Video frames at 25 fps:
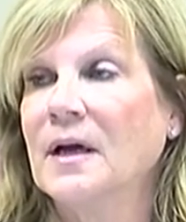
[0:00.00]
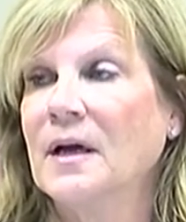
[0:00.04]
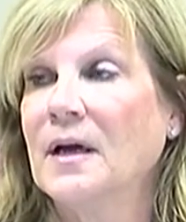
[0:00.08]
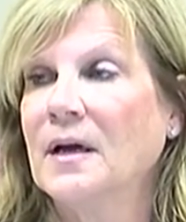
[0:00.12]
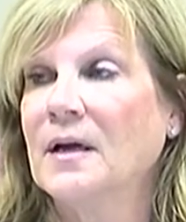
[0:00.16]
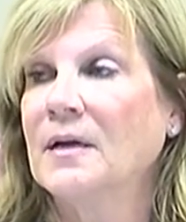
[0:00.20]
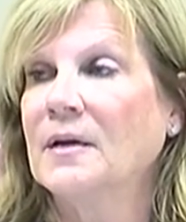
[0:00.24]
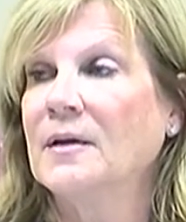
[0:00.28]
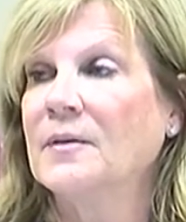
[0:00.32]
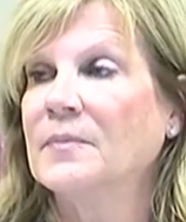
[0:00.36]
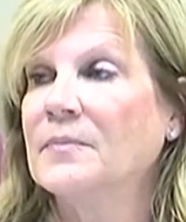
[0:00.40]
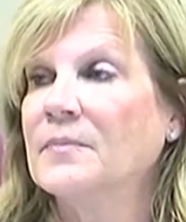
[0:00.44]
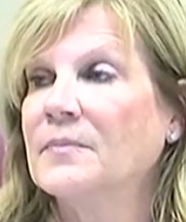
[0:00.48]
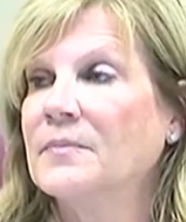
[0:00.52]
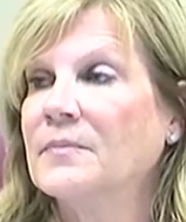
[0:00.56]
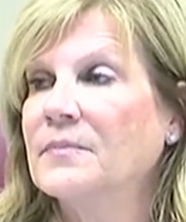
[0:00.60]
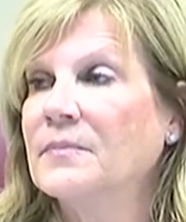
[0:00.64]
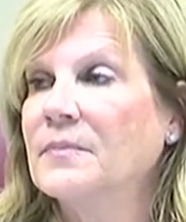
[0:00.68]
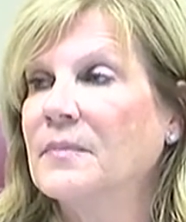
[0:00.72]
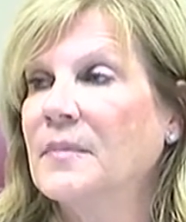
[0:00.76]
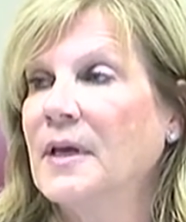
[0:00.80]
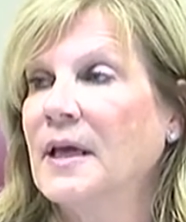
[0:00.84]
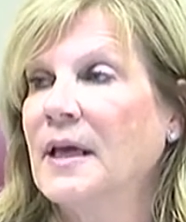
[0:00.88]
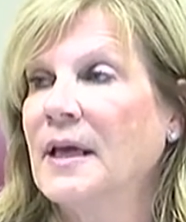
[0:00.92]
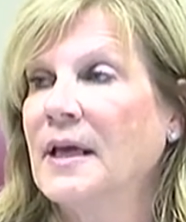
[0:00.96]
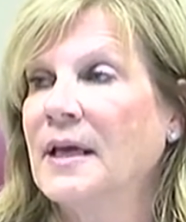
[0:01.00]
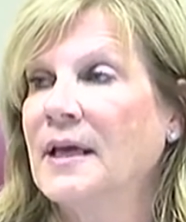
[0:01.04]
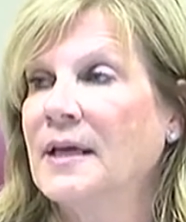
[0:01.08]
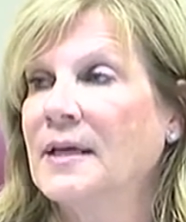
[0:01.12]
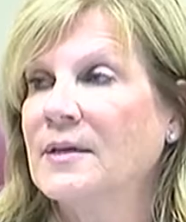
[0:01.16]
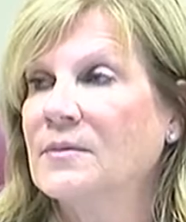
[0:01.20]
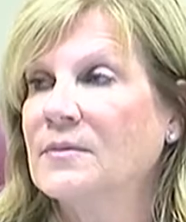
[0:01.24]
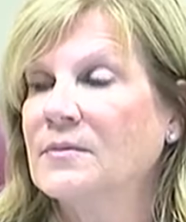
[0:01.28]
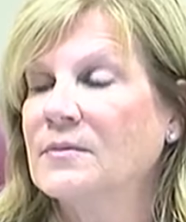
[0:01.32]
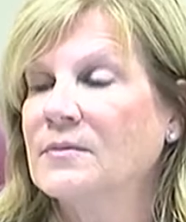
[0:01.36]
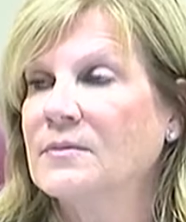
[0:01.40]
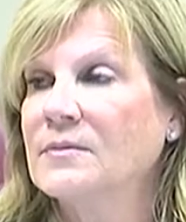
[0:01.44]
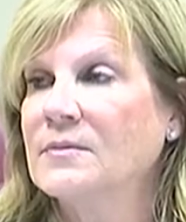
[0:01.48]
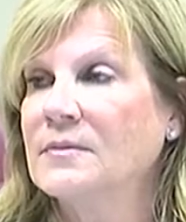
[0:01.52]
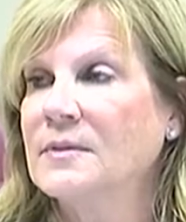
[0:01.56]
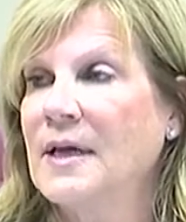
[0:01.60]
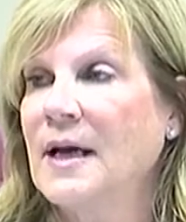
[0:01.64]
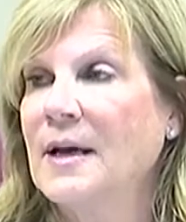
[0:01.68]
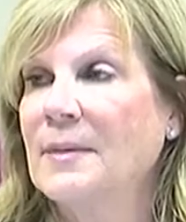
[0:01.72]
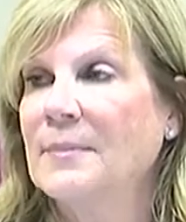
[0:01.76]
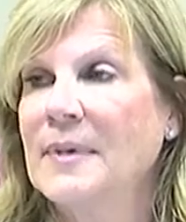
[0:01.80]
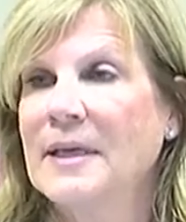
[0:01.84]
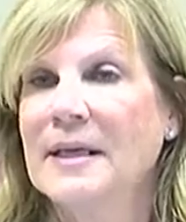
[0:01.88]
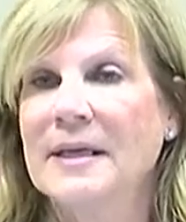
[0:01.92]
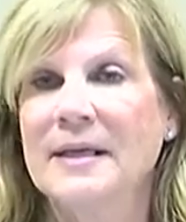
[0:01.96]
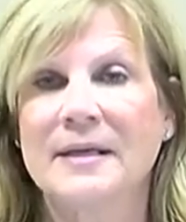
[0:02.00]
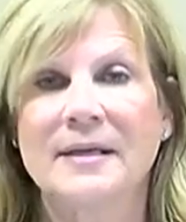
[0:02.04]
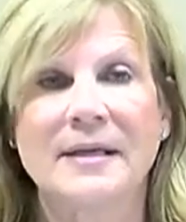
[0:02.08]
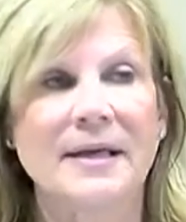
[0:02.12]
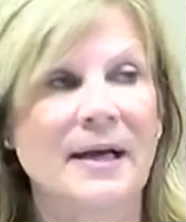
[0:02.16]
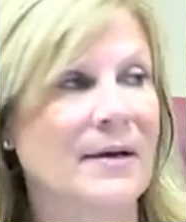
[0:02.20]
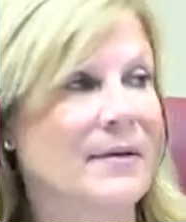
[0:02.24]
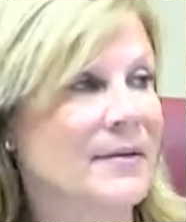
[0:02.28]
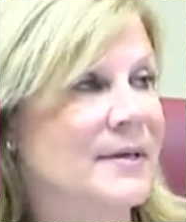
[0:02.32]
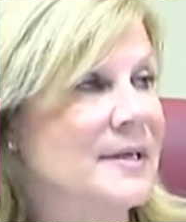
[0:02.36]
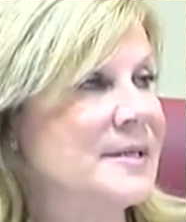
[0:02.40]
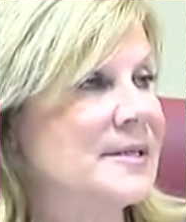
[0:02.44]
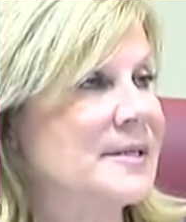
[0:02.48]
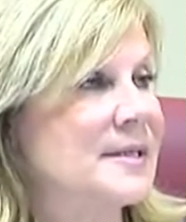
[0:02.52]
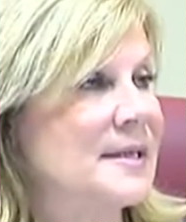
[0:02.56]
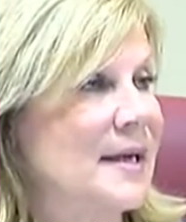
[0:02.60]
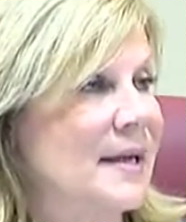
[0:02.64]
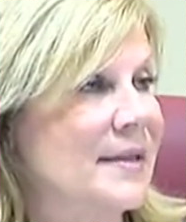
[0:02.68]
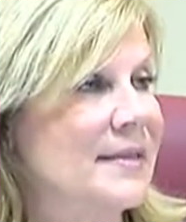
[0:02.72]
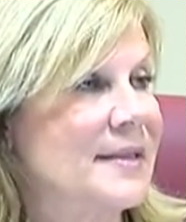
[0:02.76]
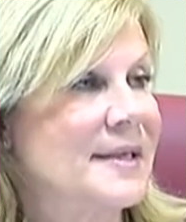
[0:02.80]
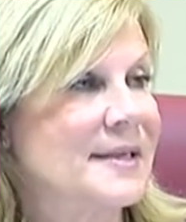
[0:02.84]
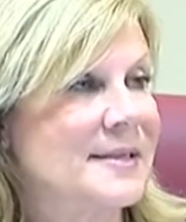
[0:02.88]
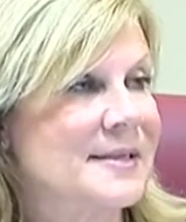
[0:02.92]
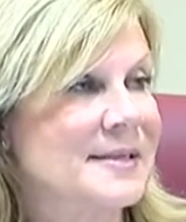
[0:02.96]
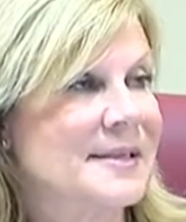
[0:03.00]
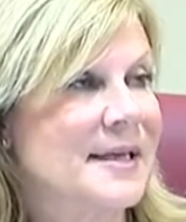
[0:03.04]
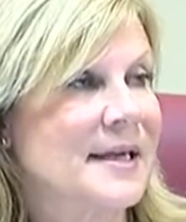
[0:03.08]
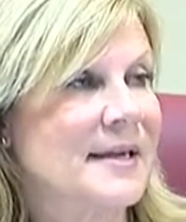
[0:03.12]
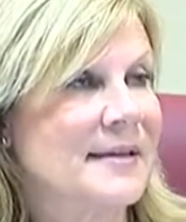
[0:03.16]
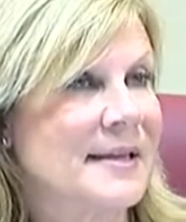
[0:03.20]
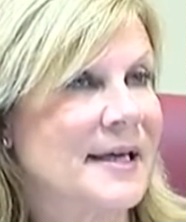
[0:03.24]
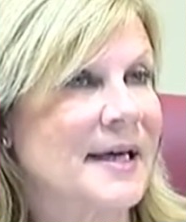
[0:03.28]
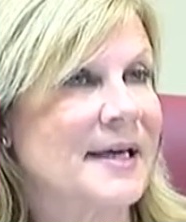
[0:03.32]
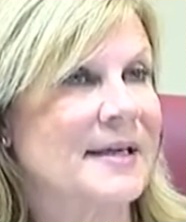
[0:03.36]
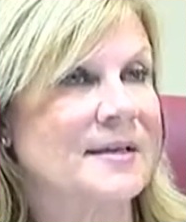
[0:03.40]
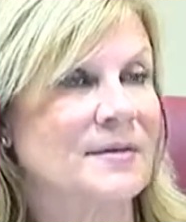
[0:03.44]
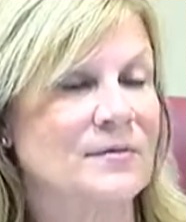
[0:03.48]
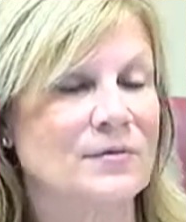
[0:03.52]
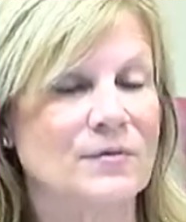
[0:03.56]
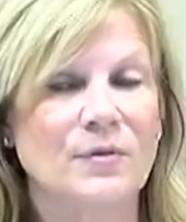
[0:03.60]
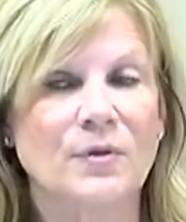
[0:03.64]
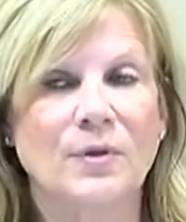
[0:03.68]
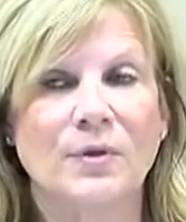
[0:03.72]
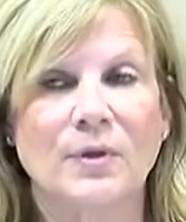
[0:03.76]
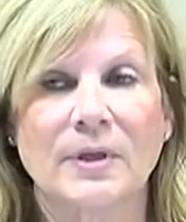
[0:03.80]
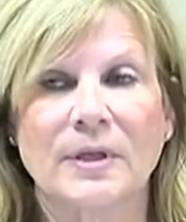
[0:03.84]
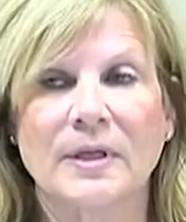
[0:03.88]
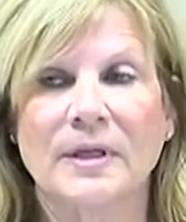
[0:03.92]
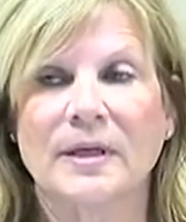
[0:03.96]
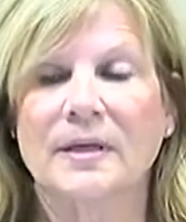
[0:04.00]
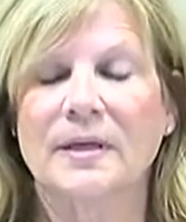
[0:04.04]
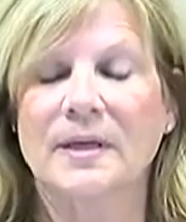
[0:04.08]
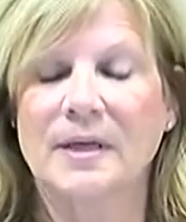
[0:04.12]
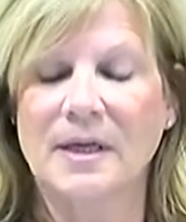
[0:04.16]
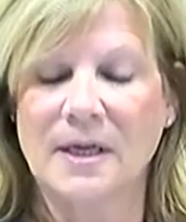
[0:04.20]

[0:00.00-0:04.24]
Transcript: Um, and not many counties can, I think, say that in Florida.